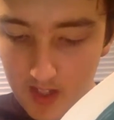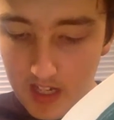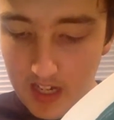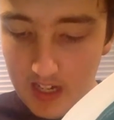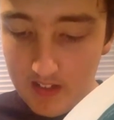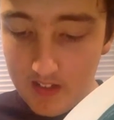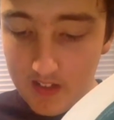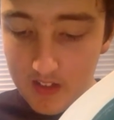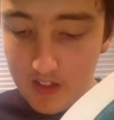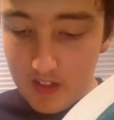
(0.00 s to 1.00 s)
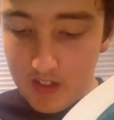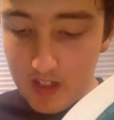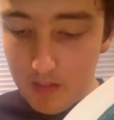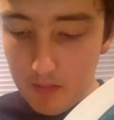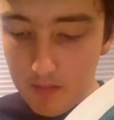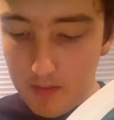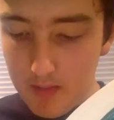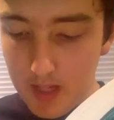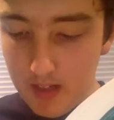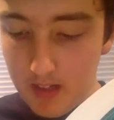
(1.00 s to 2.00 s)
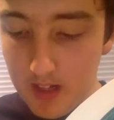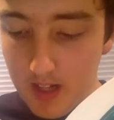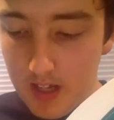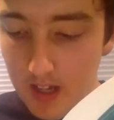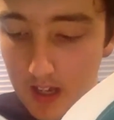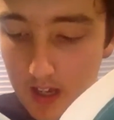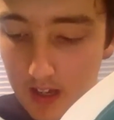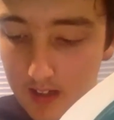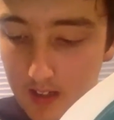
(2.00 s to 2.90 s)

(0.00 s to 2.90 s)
And some of the men had